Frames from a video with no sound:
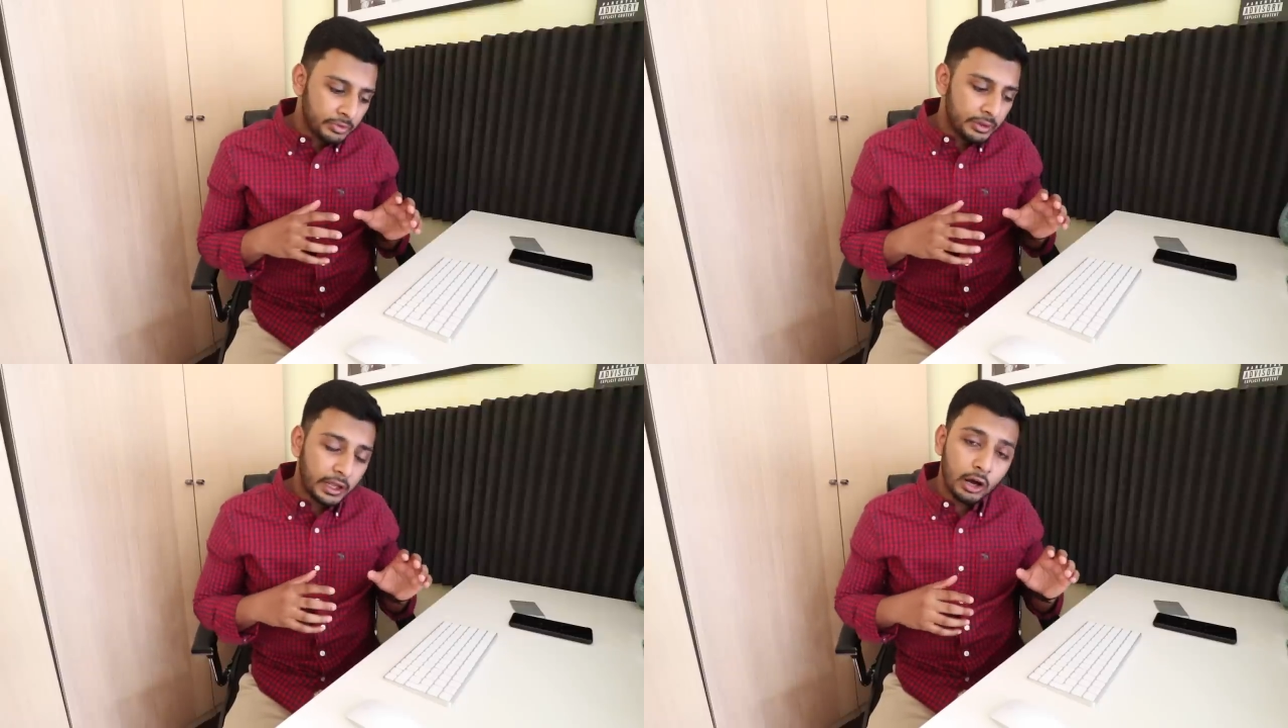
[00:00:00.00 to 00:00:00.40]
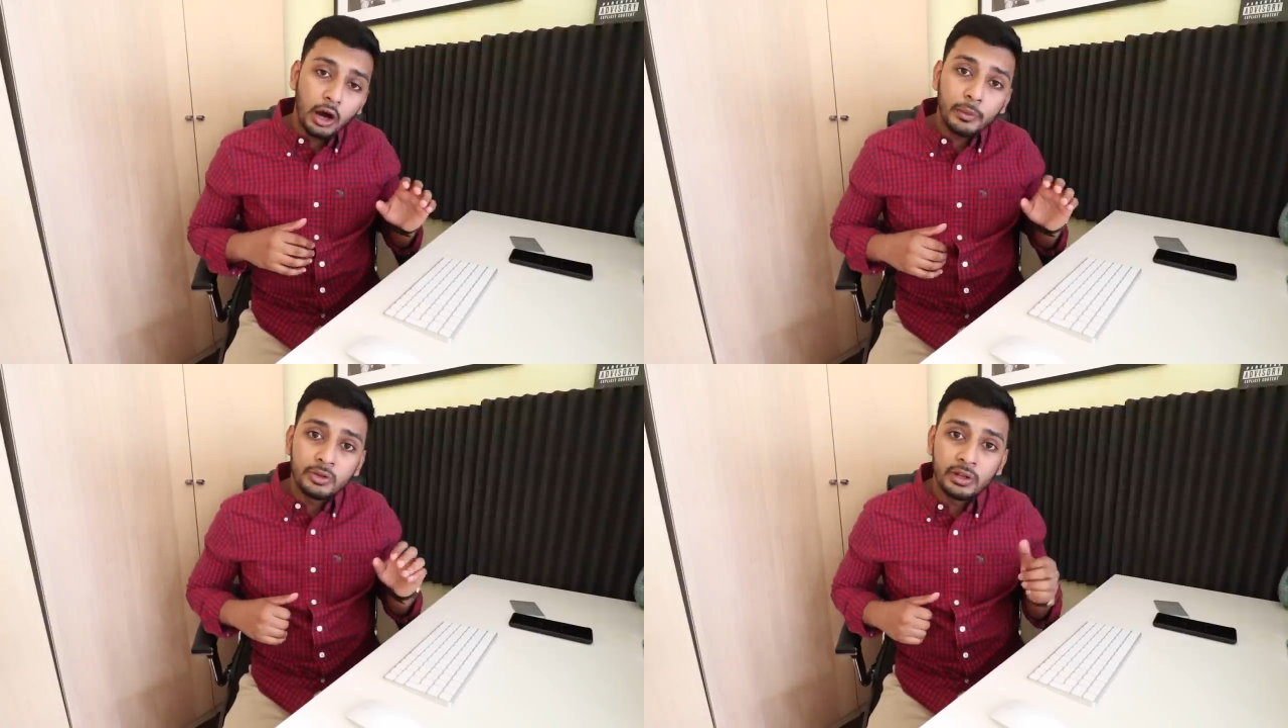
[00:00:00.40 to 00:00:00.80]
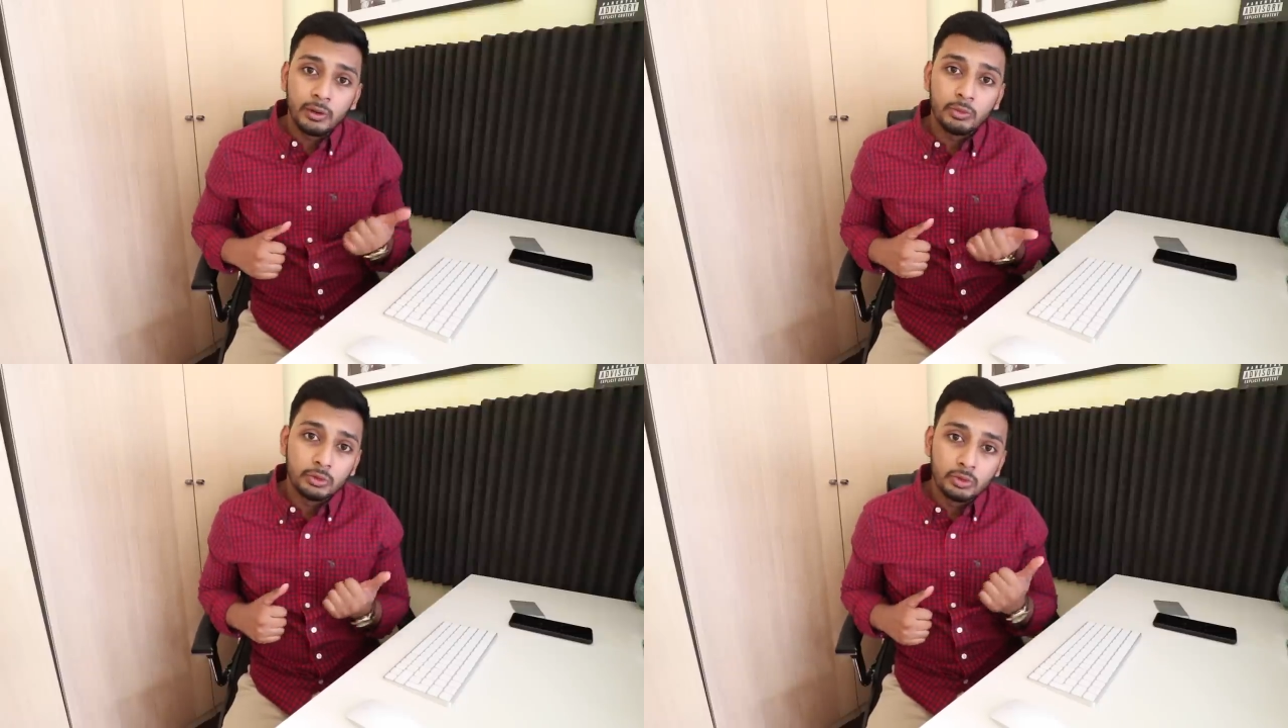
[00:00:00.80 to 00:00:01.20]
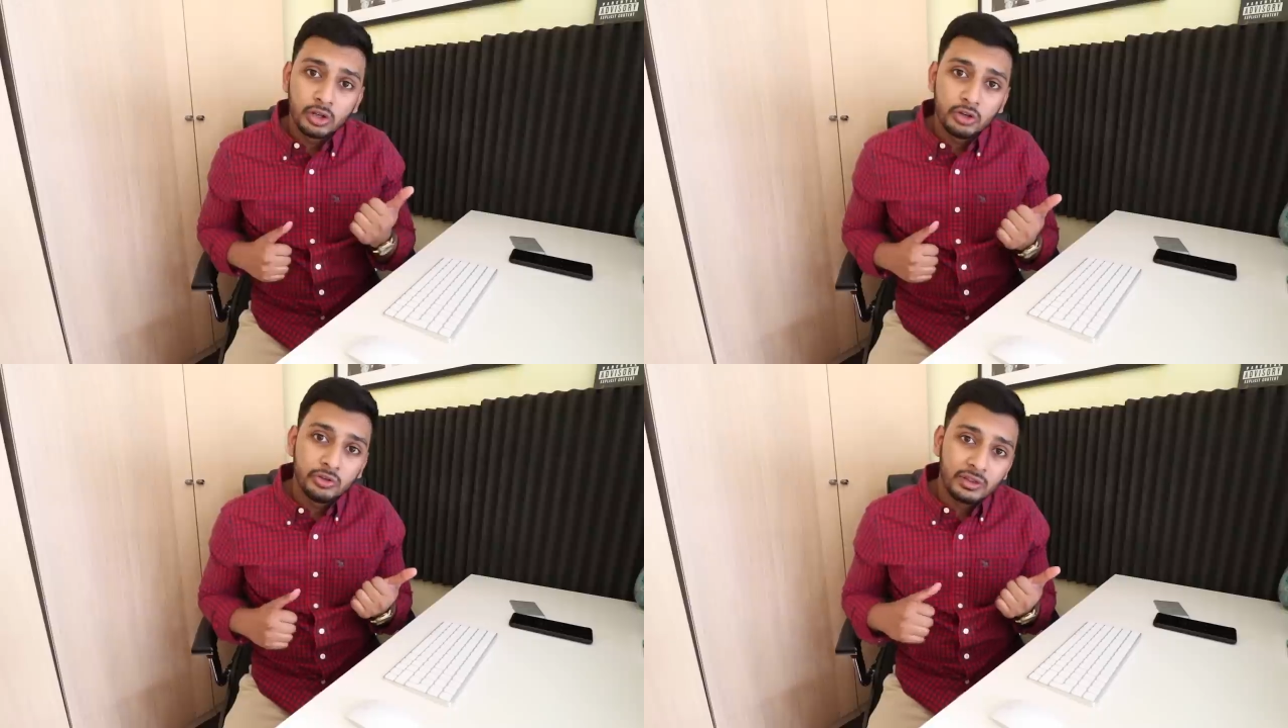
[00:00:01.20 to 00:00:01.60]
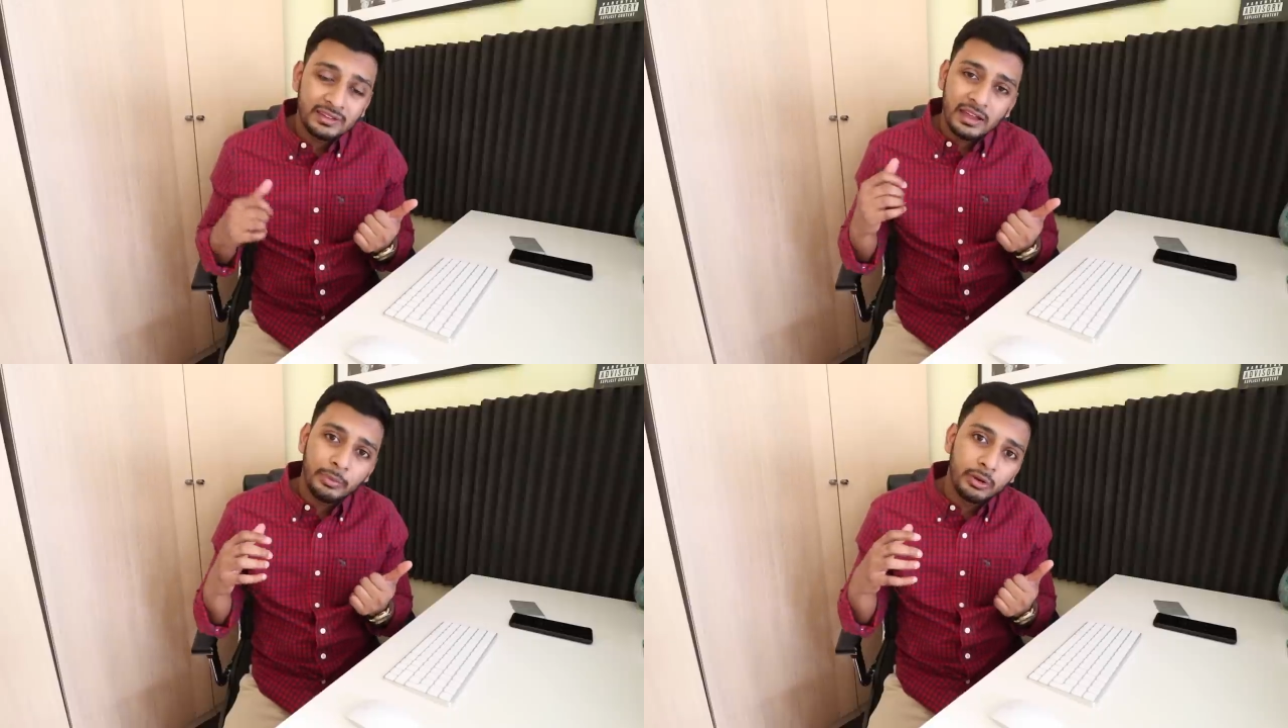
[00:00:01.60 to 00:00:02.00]
they are up to date with all the news
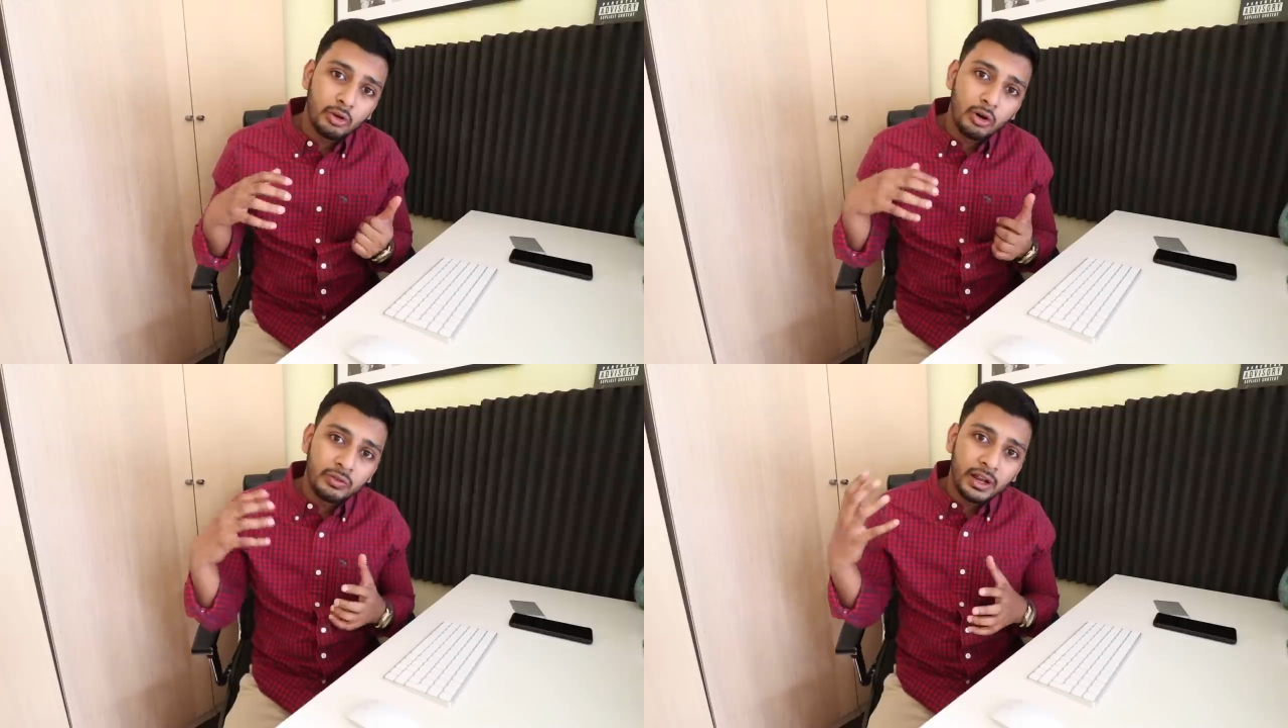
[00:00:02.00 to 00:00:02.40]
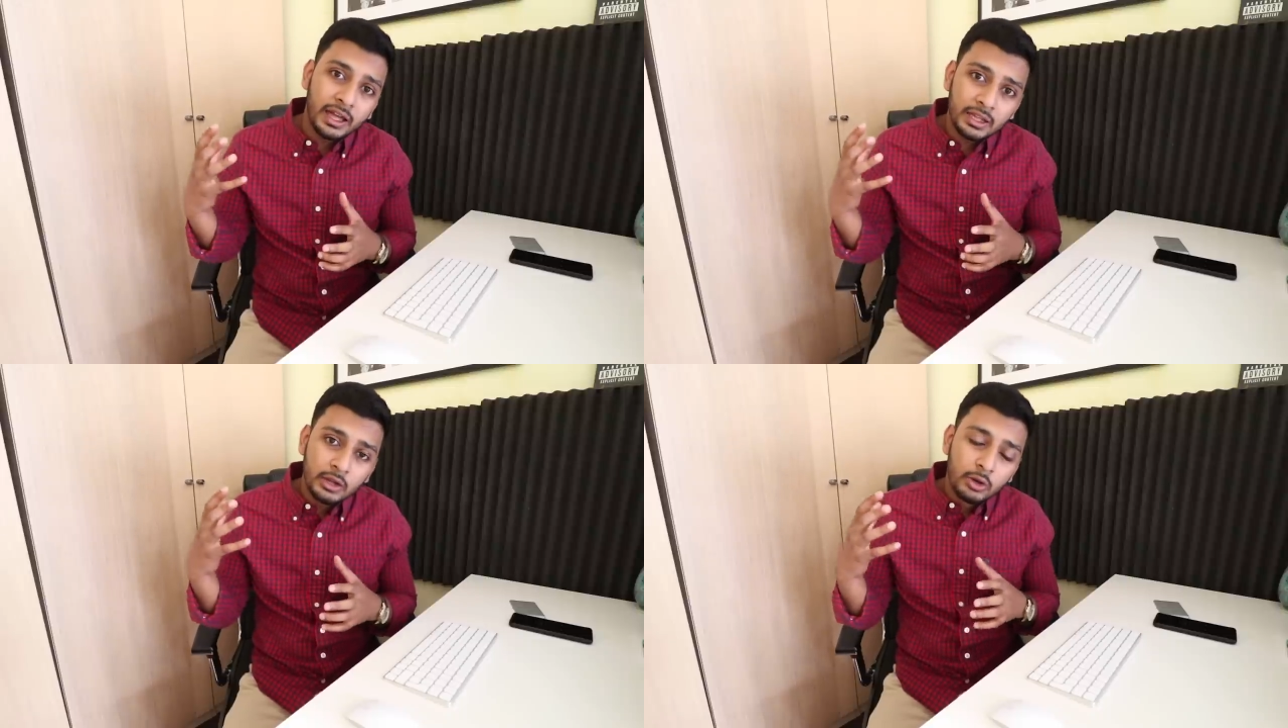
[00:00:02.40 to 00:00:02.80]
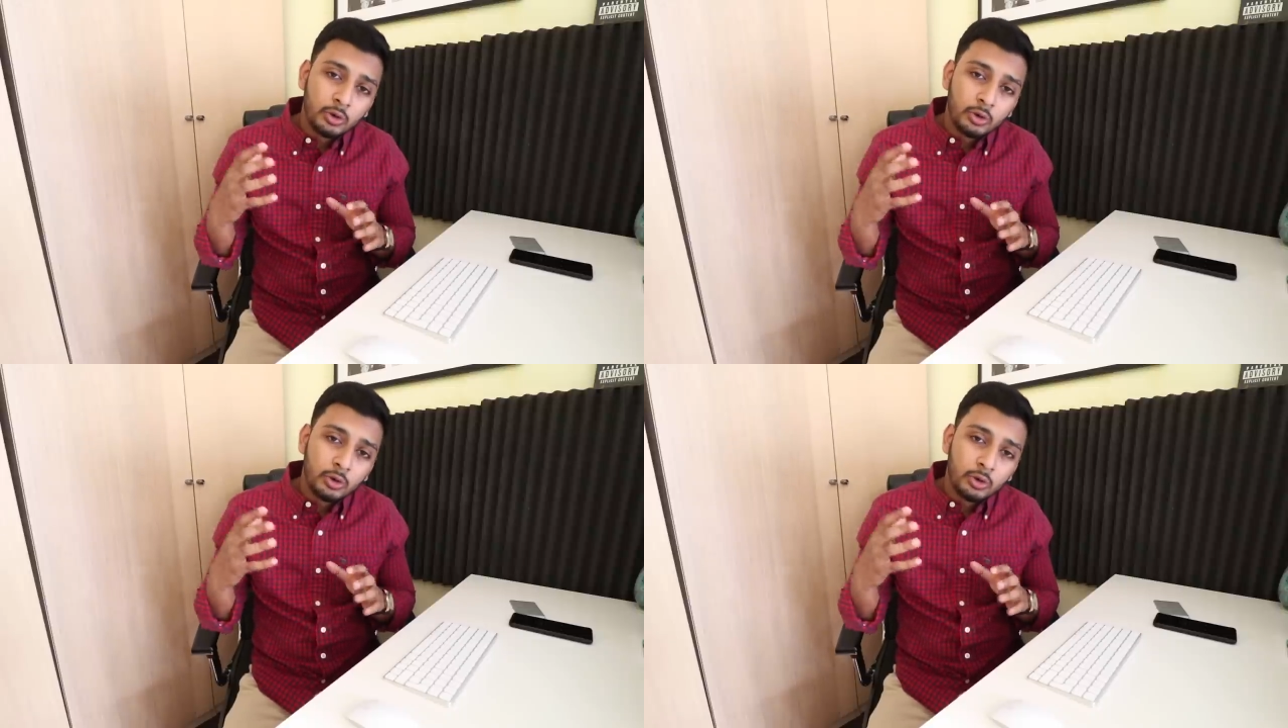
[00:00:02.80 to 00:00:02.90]
that's happened overnight,